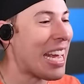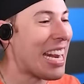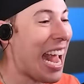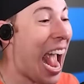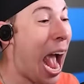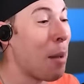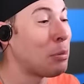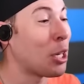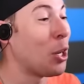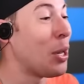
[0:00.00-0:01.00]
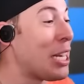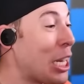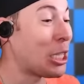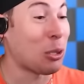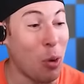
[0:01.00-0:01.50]
getting absolutely
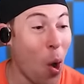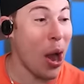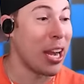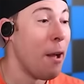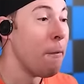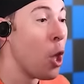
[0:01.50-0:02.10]
destroyed.